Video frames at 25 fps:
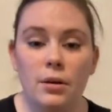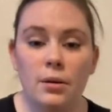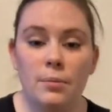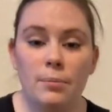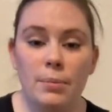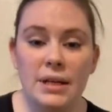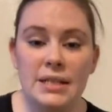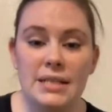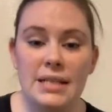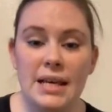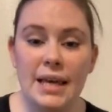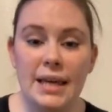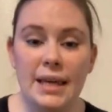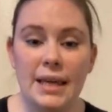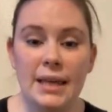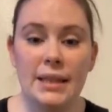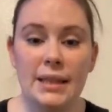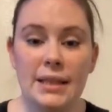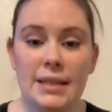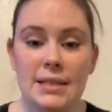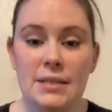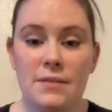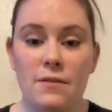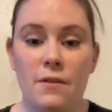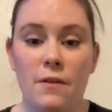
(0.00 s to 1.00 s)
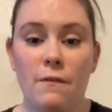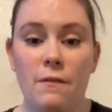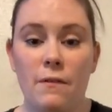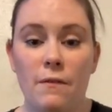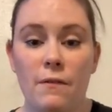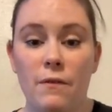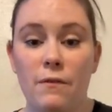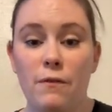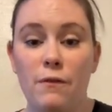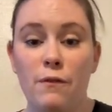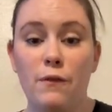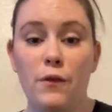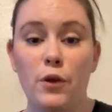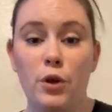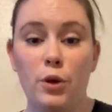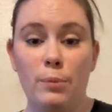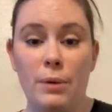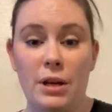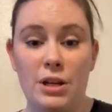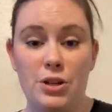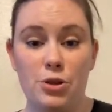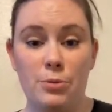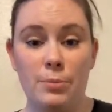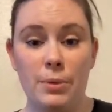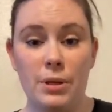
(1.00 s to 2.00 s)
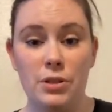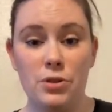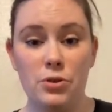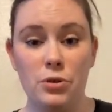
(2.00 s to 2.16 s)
by taking this full measurement.